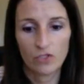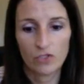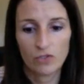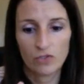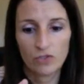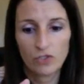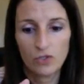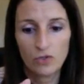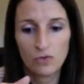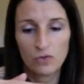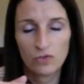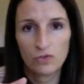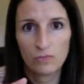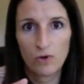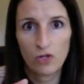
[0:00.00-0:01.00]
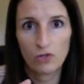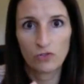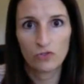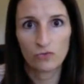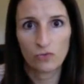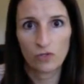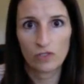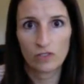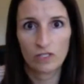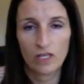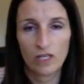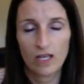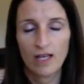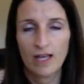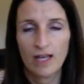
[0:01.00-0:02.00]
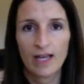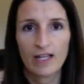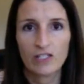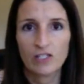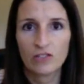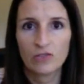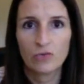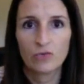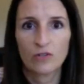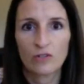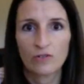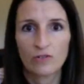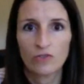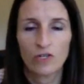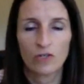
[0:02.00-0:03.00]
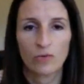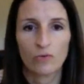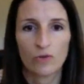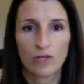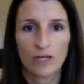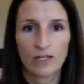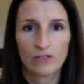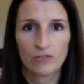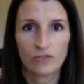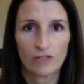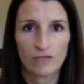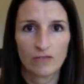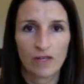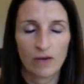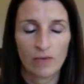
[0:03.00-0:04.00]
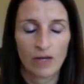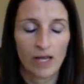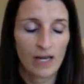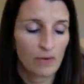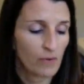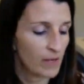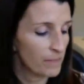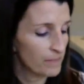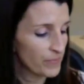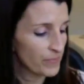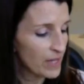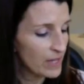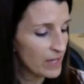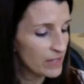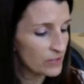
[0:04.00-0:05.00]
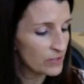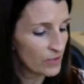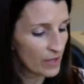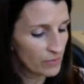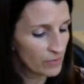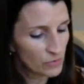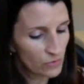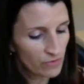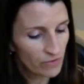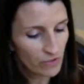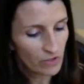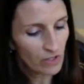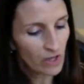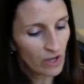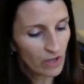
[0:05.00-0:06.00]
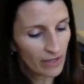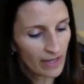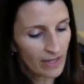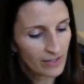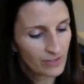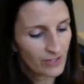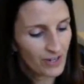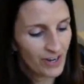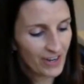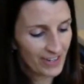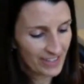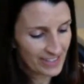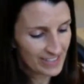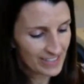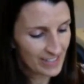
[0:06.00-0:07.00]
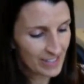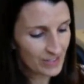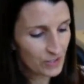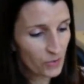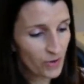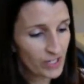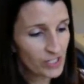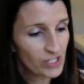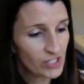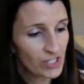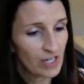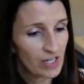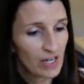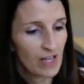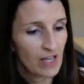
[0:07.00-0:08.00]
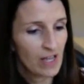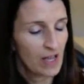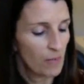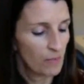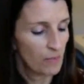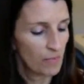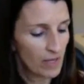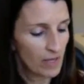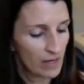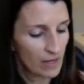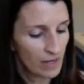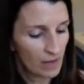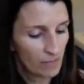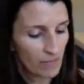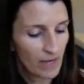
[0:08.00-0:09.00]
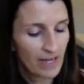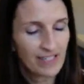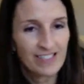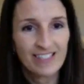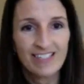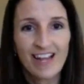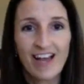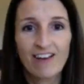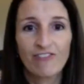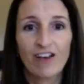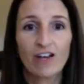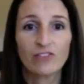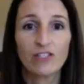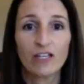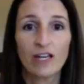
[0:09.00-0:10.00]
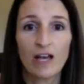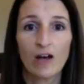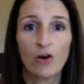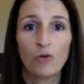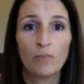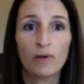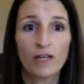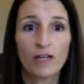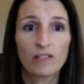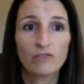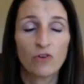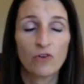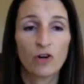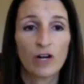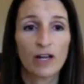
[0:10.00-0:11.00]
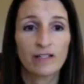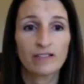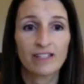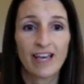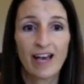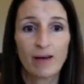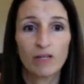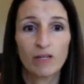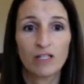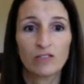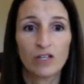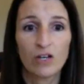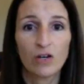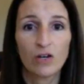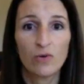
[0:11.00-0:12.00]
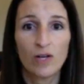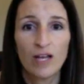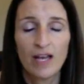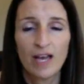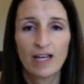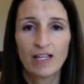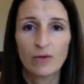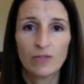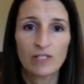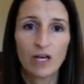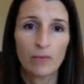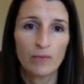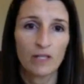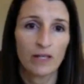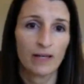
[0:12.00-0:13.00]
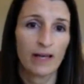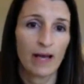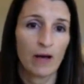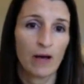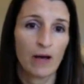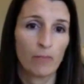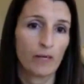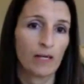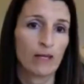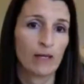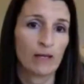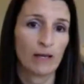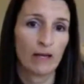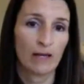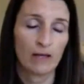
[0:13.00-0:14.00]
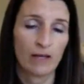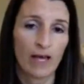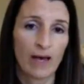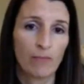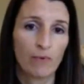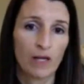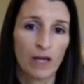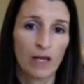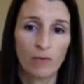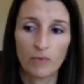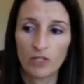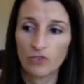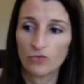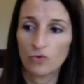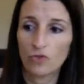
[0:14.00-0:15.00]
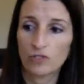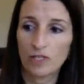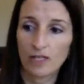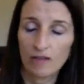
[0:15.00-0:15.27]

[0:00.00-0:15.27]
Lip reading: 2 smaller drawers, and just sort of try to organize your stuff that way. Anyway, so that was sort of a long answer to this question, but I did have outside help as far as cabinets go, and he would tell me like how many drawers I could